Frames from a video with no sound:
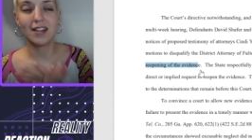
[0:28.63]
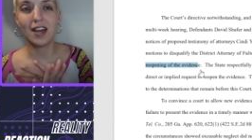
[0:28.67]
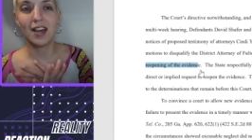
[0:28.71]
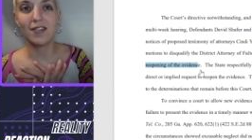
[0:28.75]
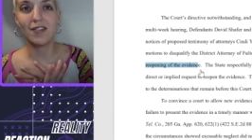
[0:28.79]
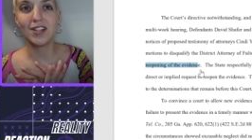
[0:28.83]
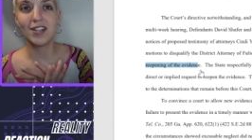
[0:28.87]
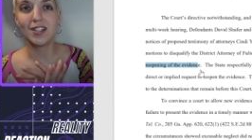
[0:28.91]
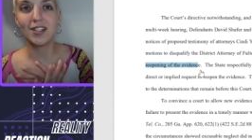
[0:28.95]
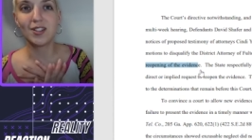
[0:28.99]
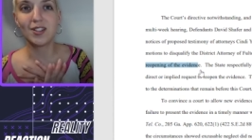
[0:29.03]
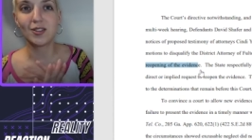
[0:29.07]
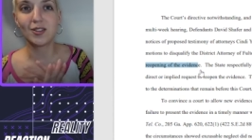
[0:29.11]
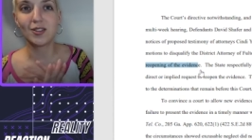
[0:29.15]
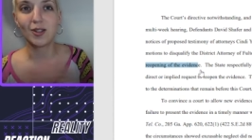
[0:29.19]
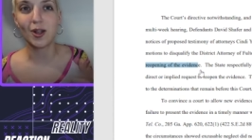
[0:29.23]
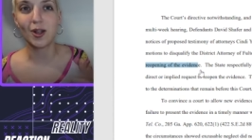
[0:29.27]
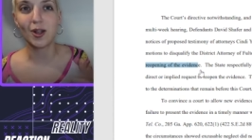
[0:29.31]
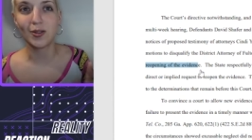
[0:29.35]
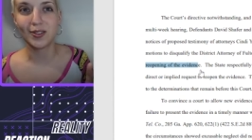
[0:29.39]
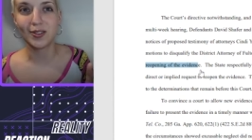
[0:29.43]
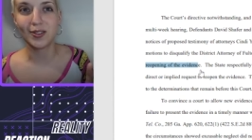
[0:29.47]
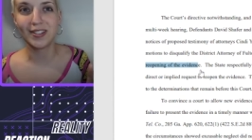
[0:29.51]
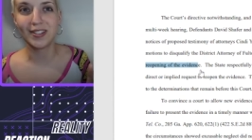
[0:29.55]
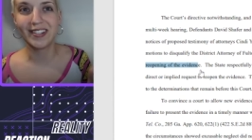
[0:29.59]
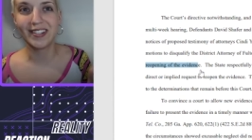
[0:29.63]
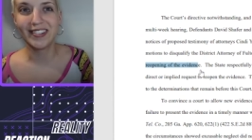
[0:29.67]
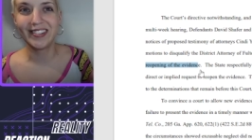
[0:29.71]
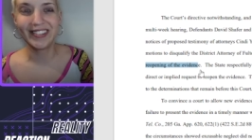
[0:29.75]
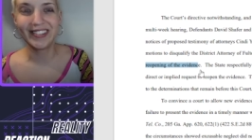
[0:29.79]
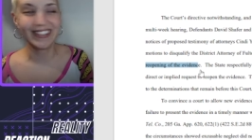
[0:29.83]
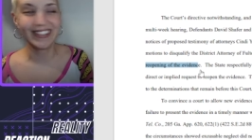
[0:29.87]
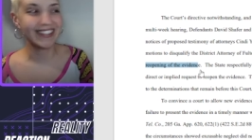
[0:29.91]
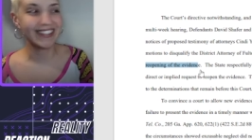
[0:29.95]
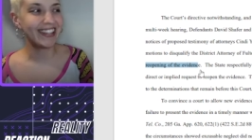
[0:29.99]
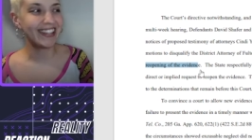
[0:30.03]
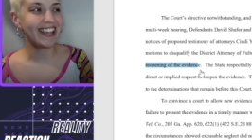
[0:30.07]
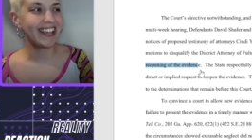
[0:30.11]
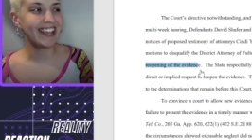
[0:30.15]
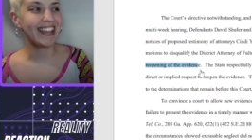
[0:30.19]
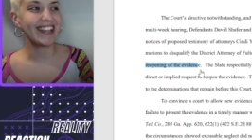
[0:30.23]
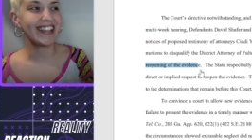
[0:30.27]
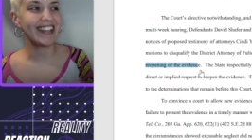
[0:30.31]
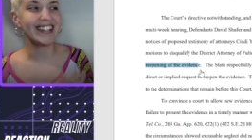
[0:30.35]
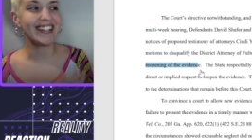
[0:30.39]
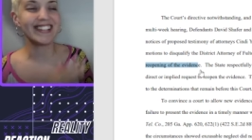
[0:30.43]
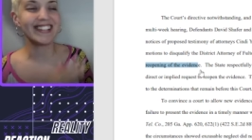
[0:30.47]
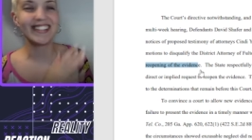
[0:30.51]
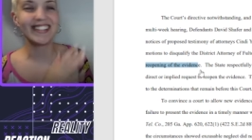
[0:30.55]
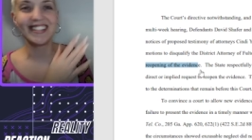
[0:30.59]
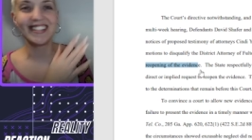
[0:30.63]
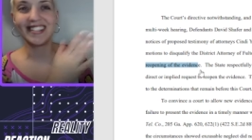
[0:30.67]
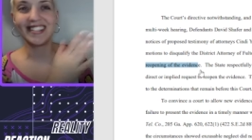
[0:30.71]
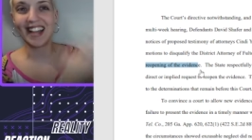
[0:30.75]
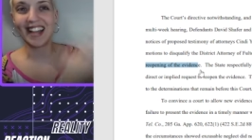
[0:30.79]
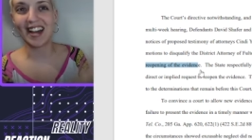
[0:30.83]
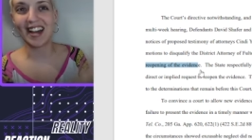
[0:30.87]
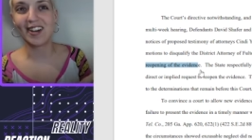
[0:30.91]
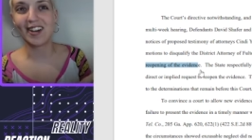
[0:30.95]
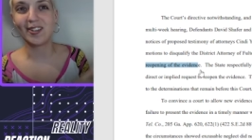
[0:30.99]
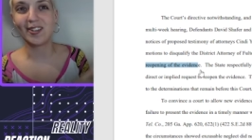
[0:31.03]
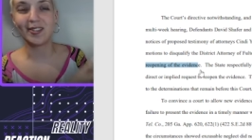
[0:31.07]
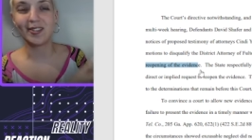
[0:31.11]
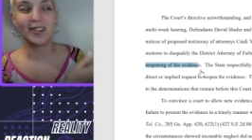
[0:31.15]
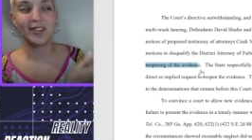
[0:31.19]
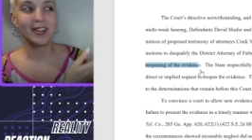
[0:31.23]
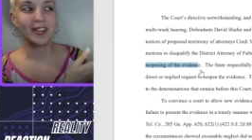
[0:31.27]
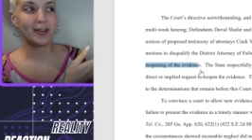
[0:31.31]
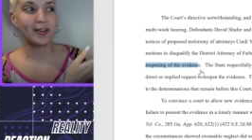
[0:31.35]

evidence is closed. And now